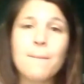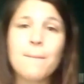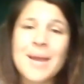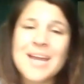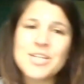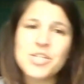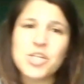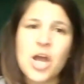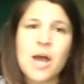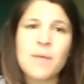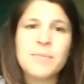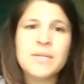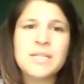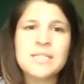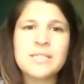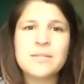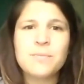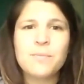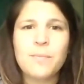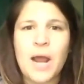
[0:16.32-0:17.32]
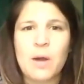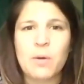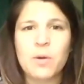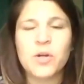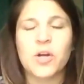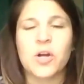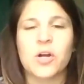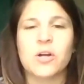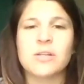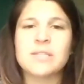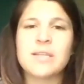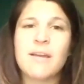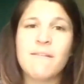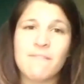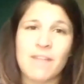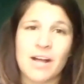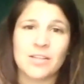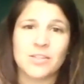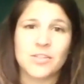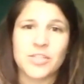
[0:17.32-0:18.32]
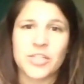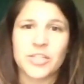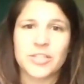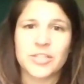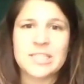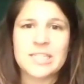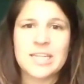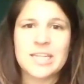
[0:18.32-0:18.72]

My job is to empower girls and volunteers